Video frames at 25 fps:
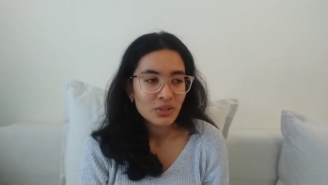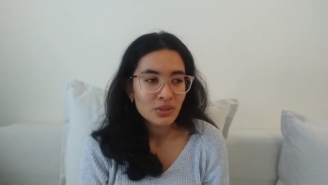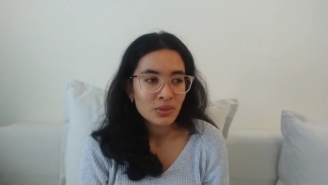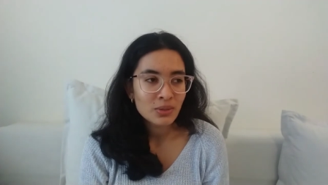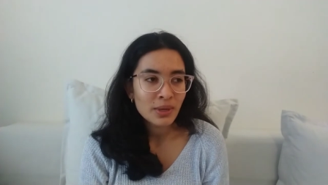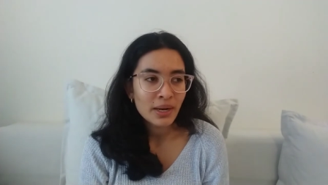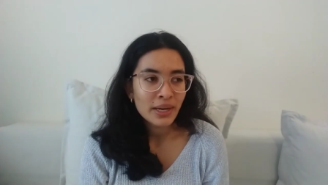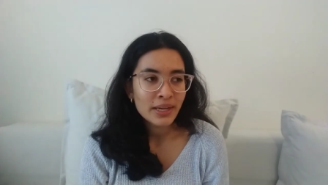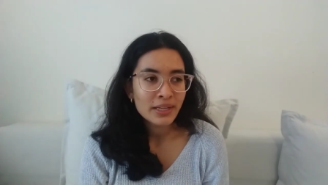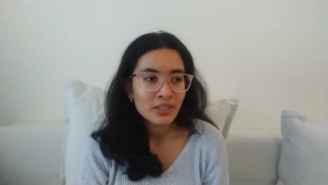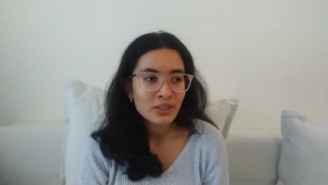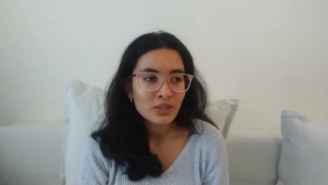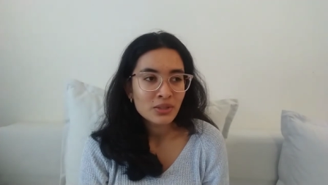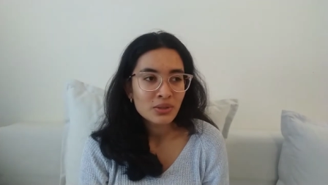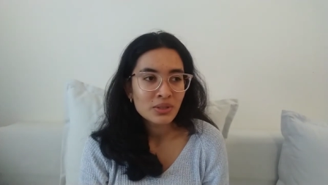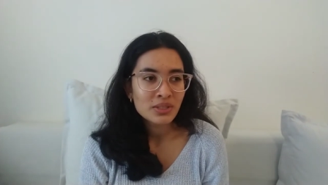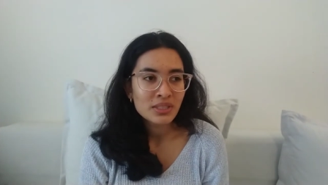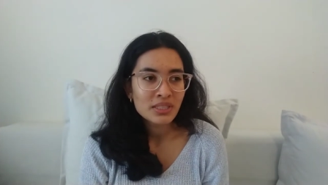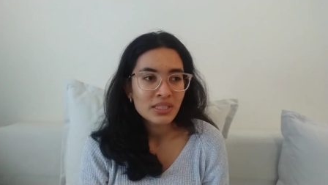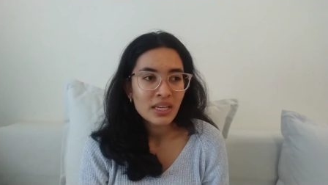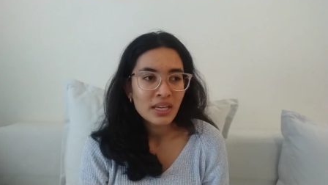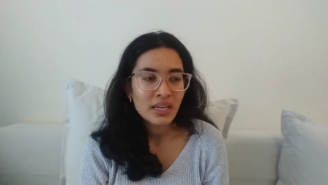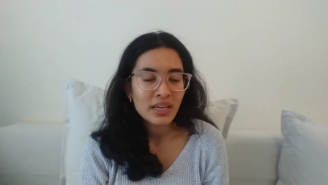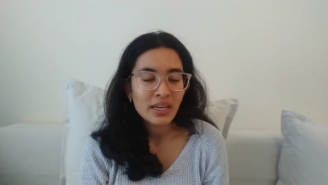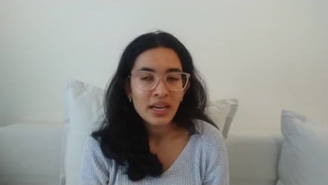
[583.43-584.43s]
trying to
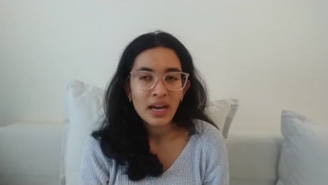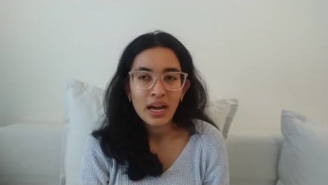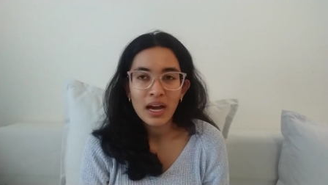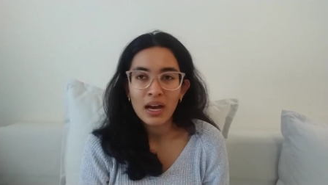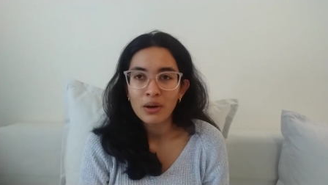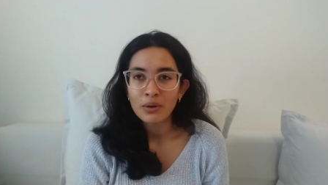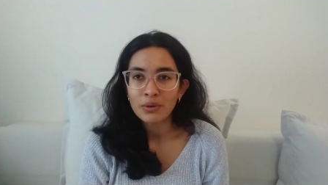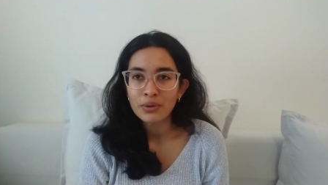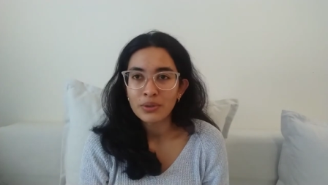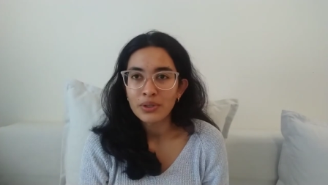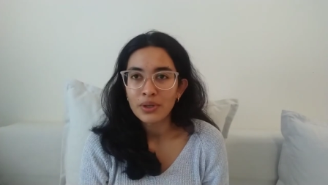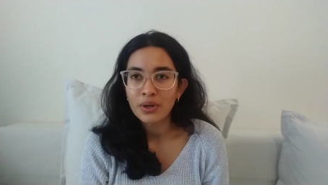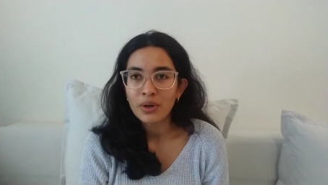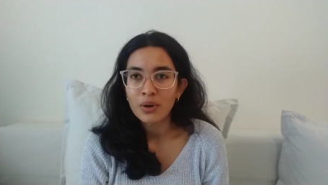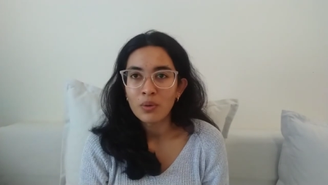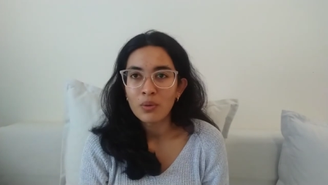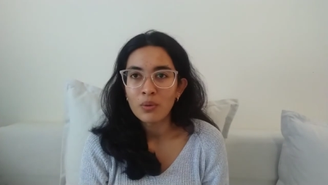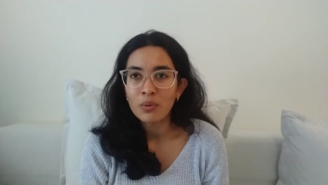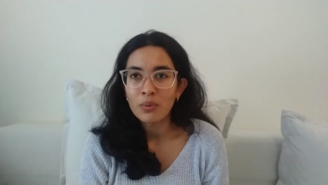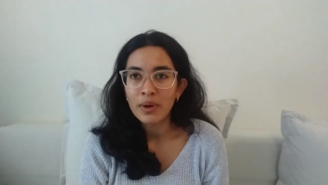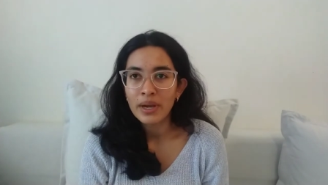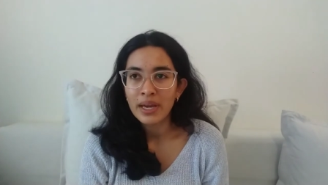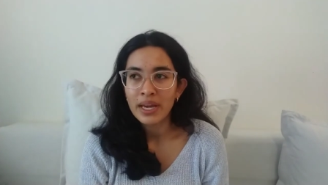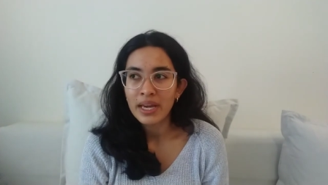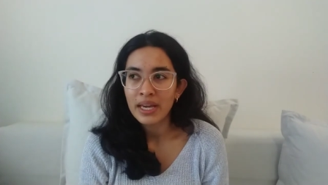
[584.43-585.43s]
seek out a
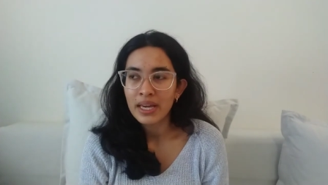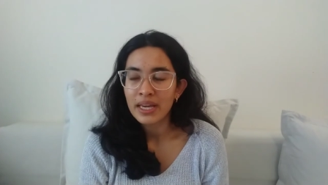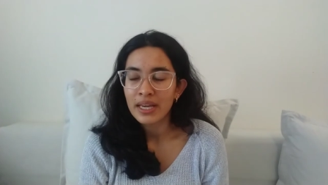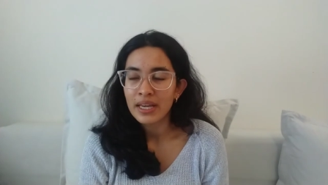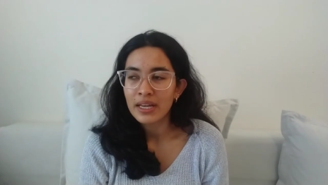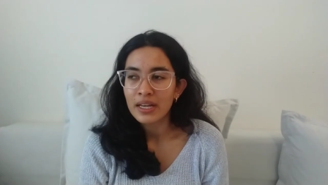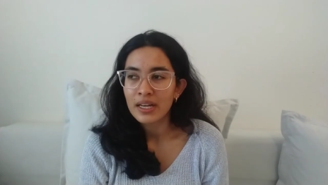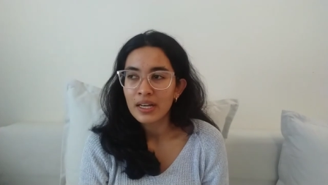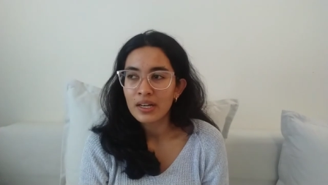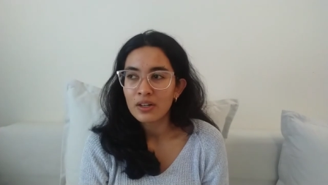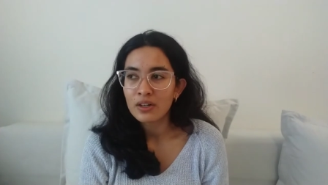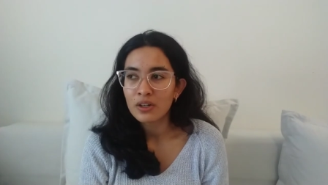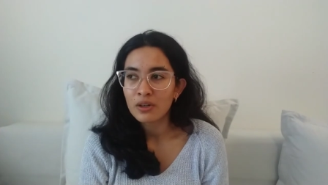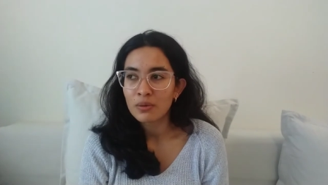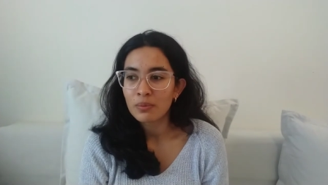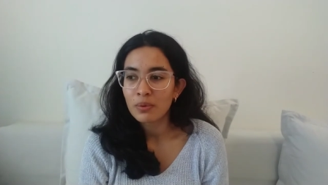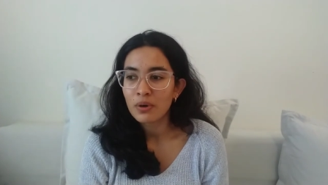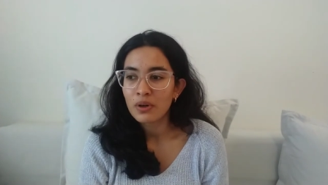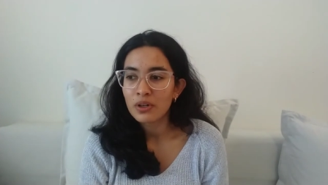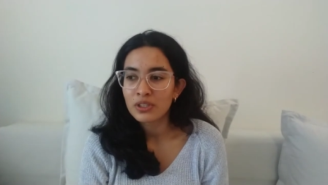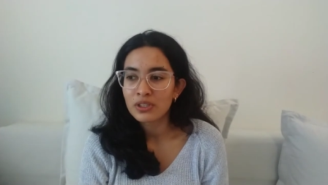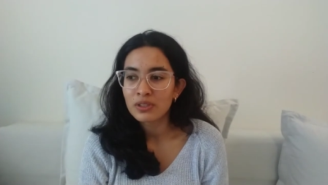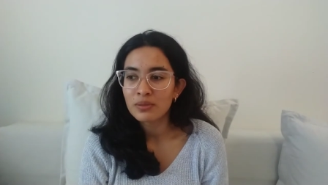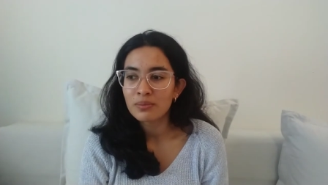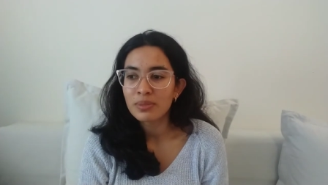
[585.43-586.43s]
way or a
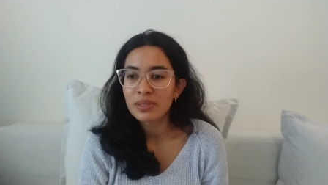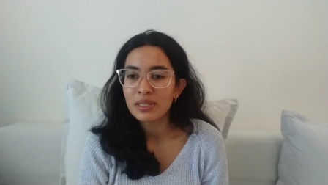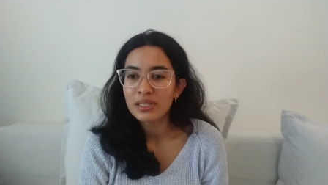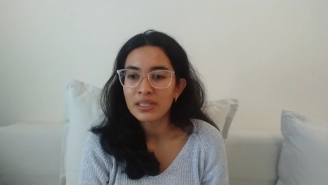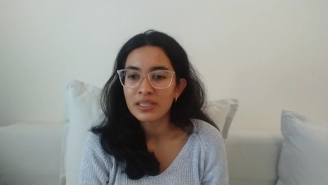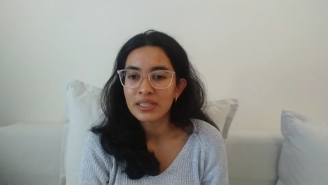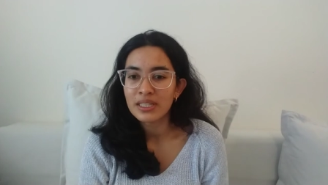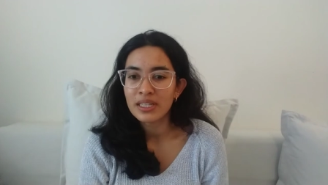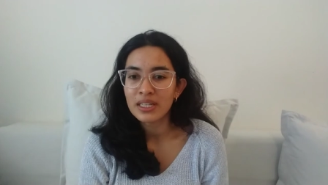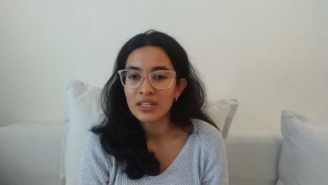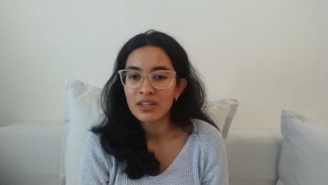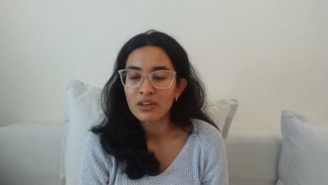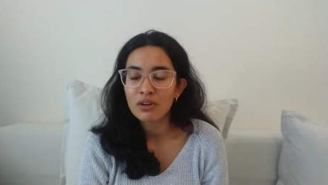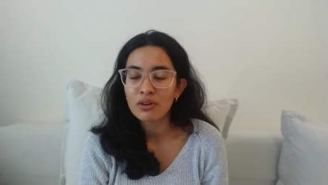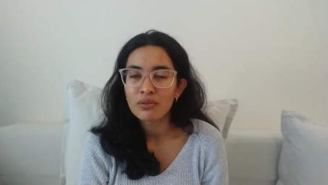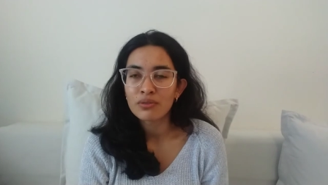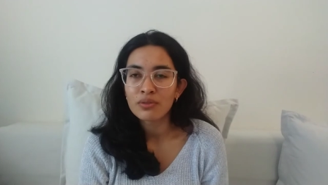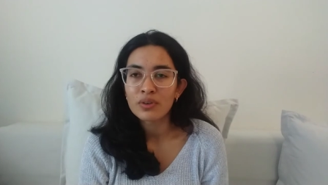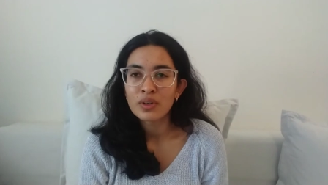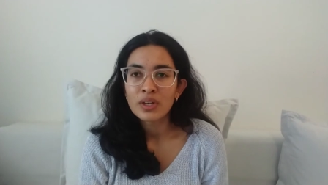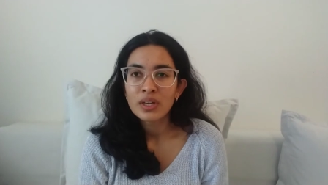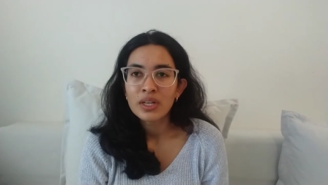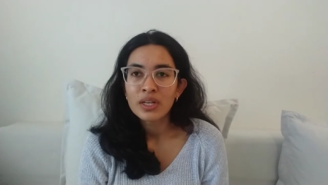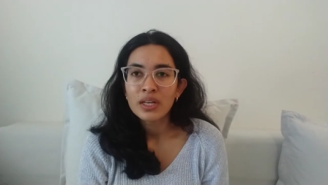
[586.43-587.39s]
possibility of